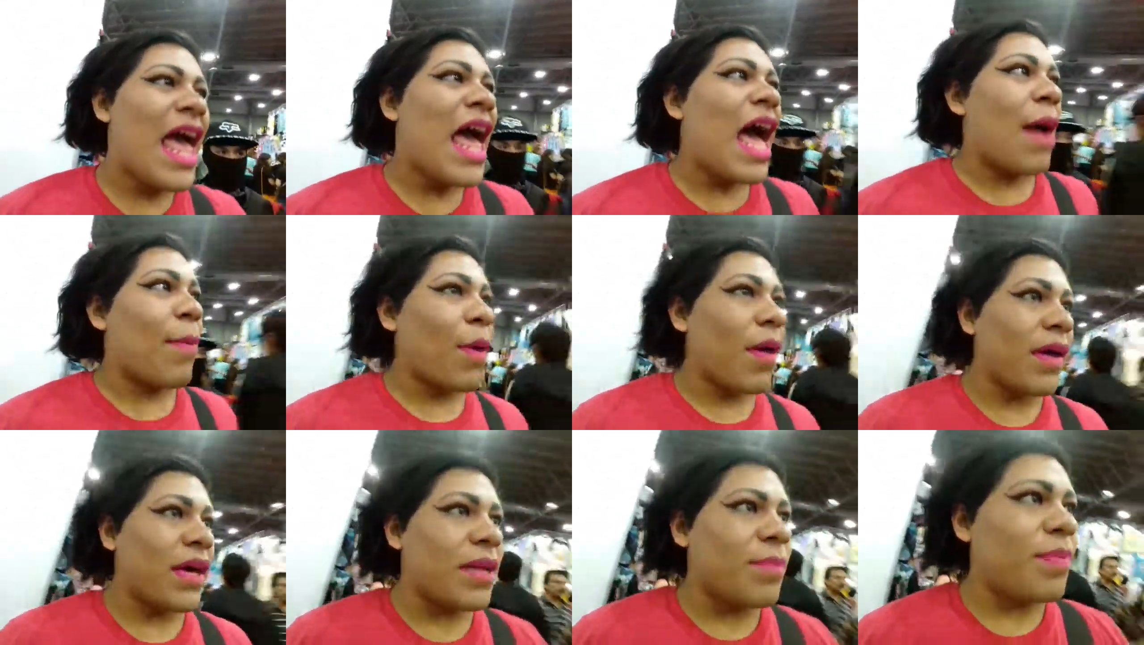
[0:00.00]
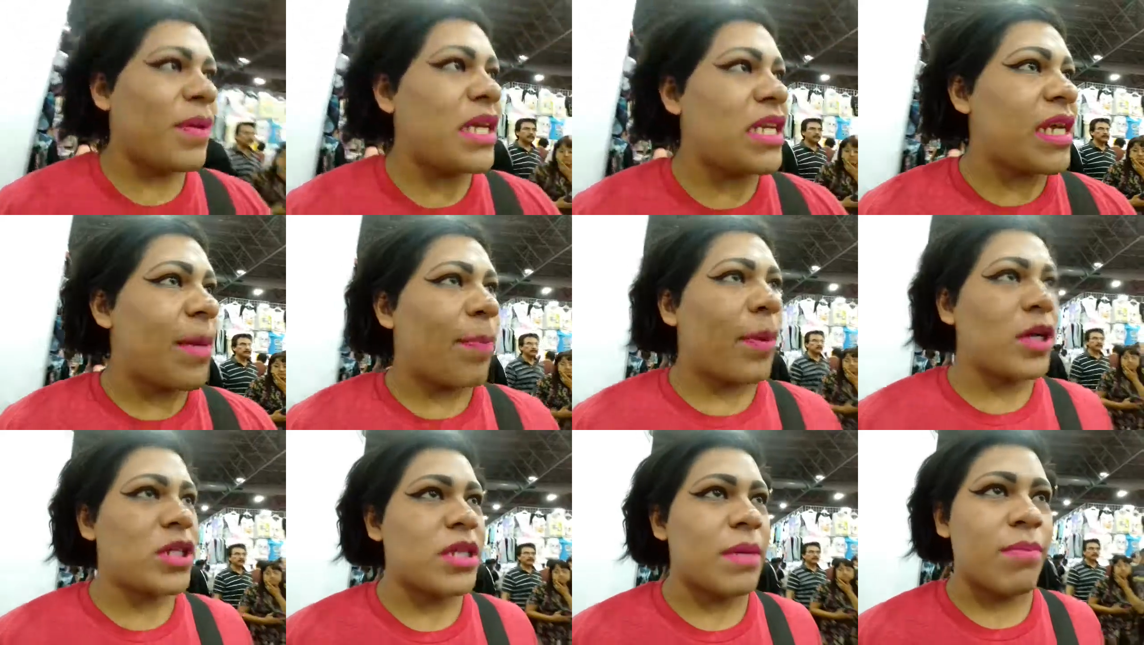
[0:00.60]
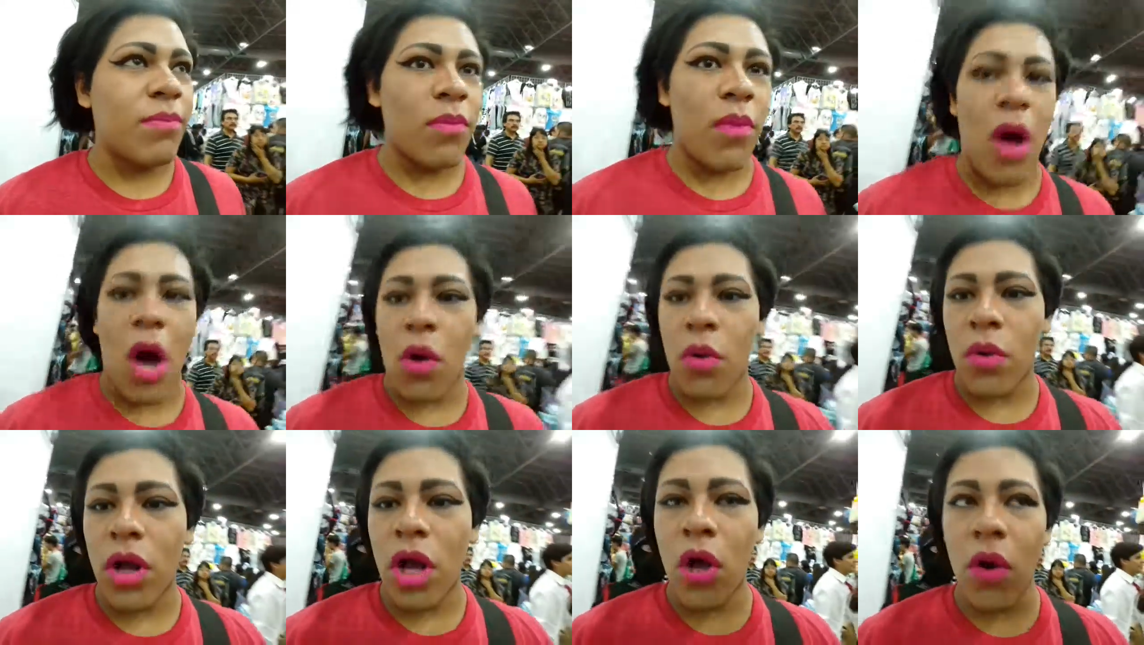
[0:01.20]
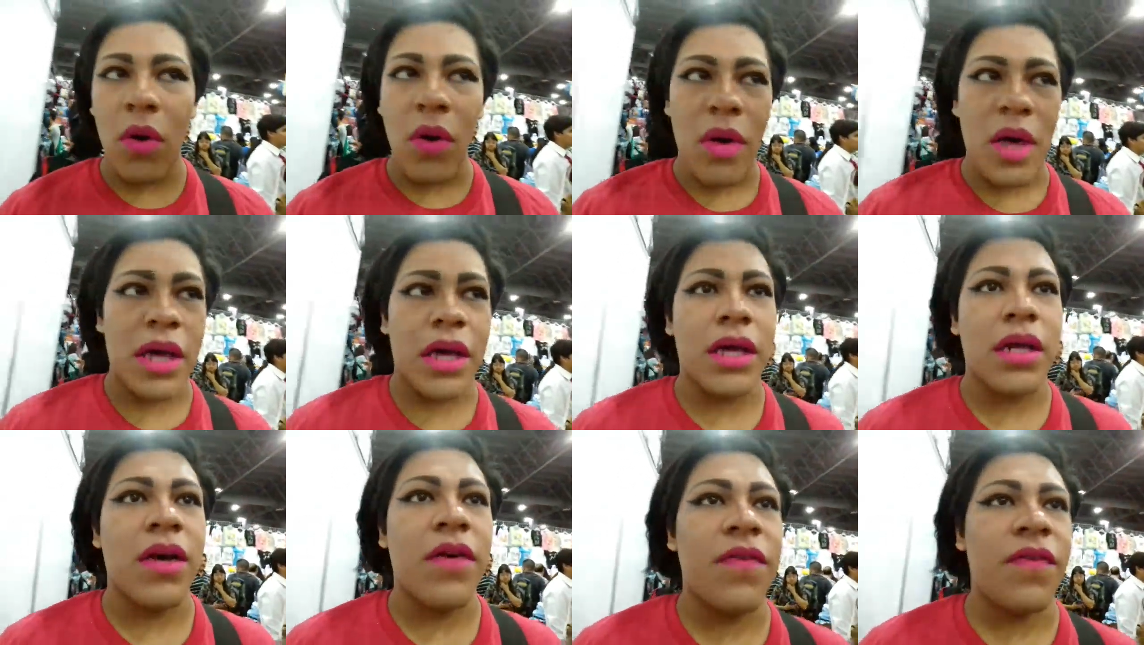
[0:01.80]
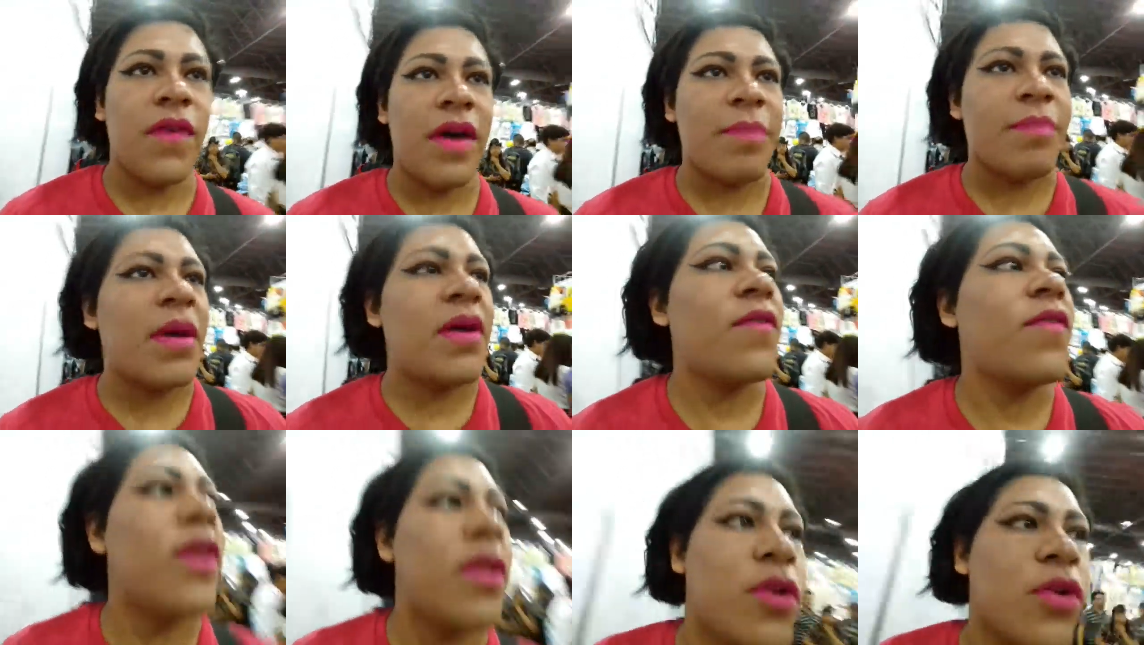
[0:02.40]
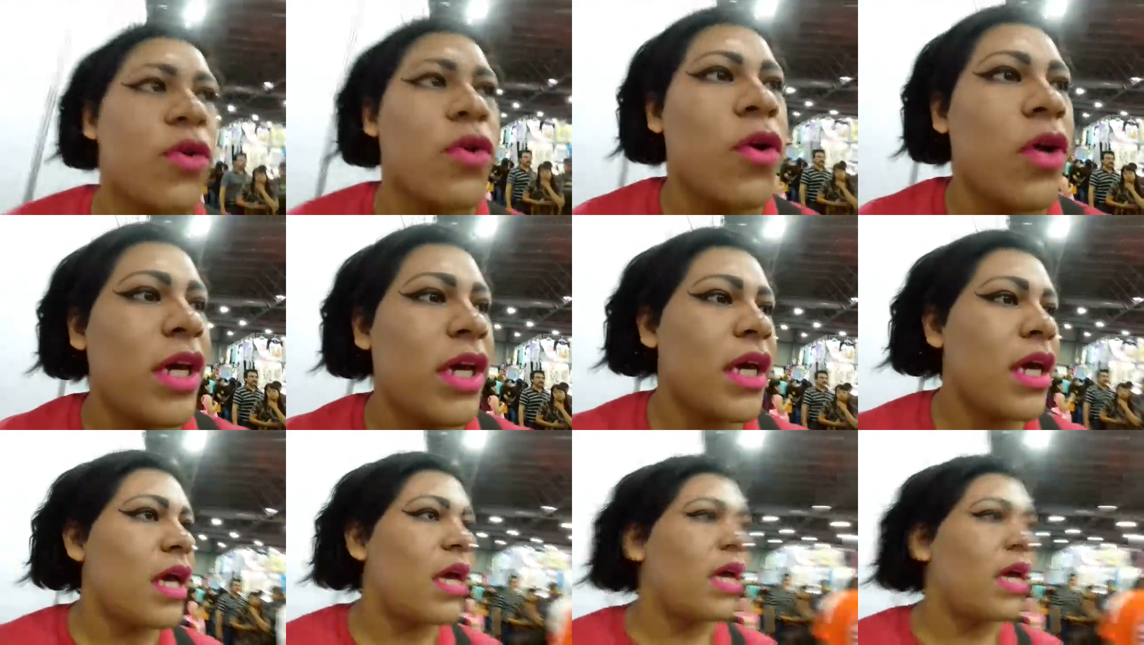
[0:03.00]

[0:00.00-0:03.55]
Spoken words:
I'm probably gonna be dipper tomorrow. I'm gonna find my friend Roy.